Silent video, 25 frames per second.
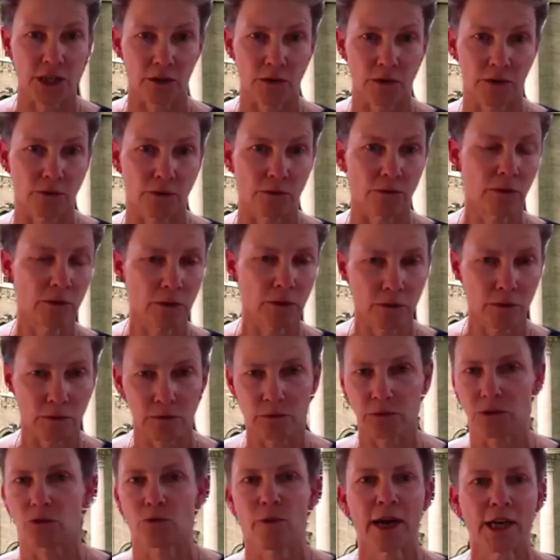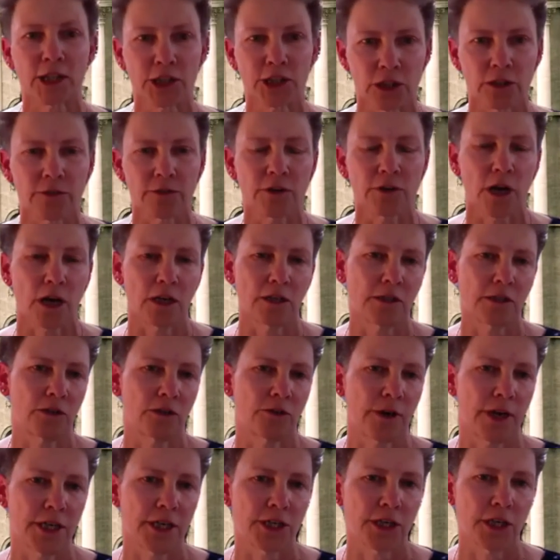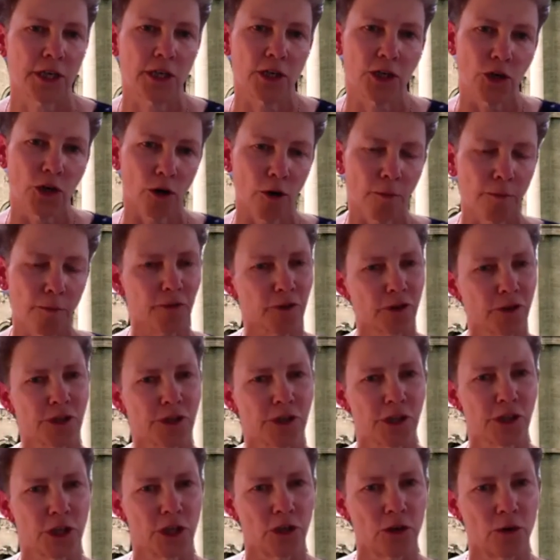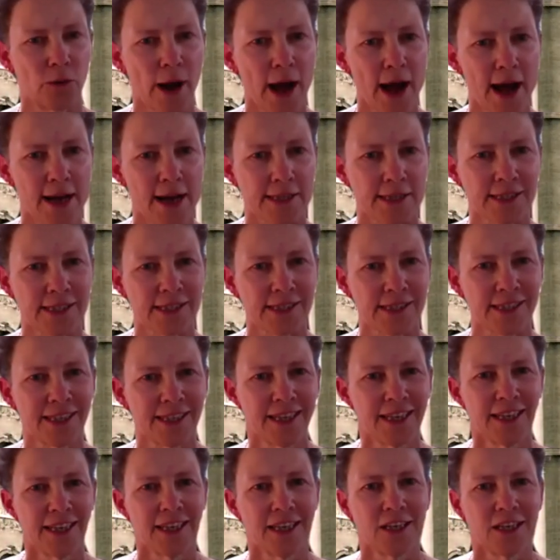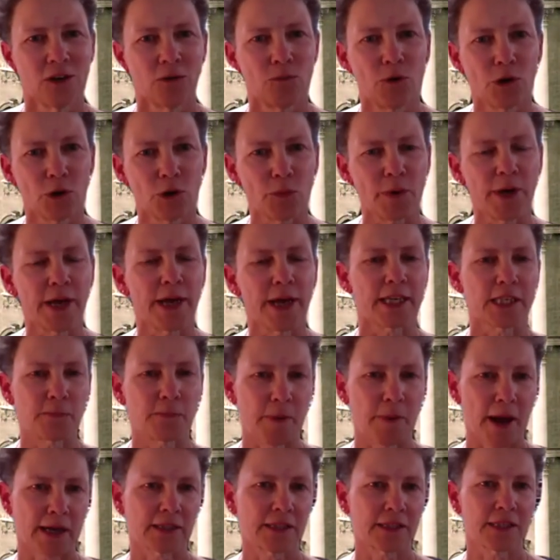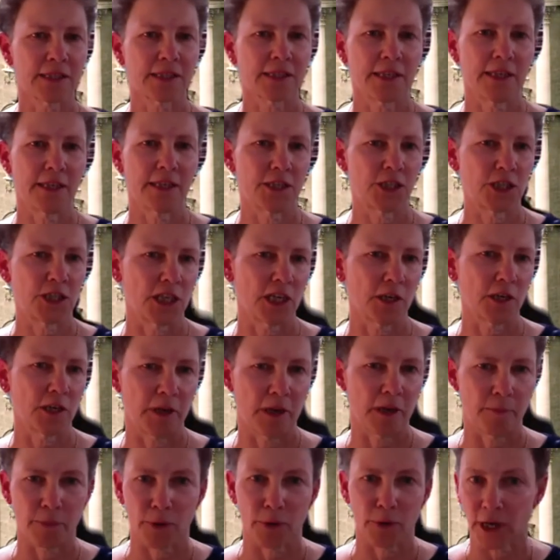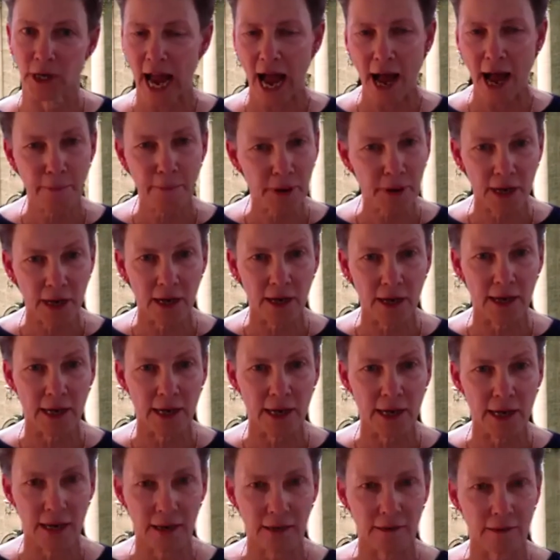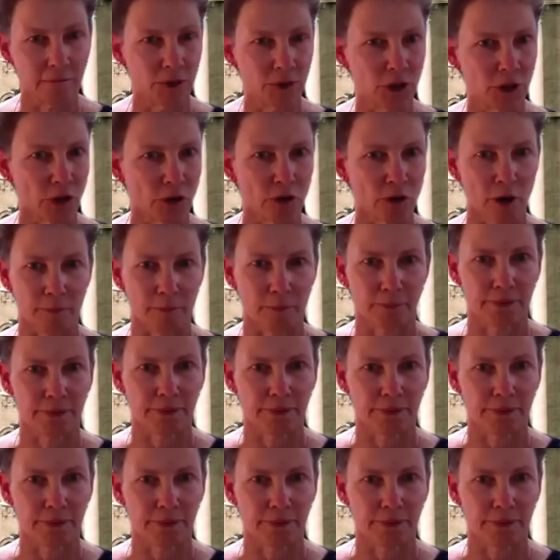or the, the direction of concentration in Europe versus the U S, would we expect to see G D P per capita in Europe